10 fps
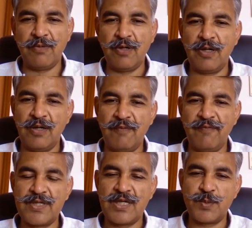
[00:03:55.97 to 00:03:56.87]
model
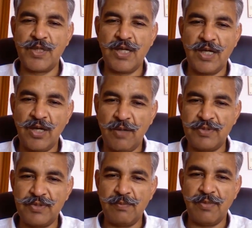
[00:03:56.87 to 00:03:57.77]
which has been
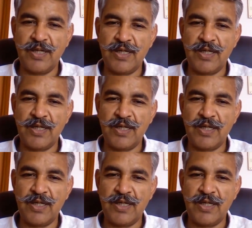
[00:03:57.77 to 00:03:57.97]
adopted by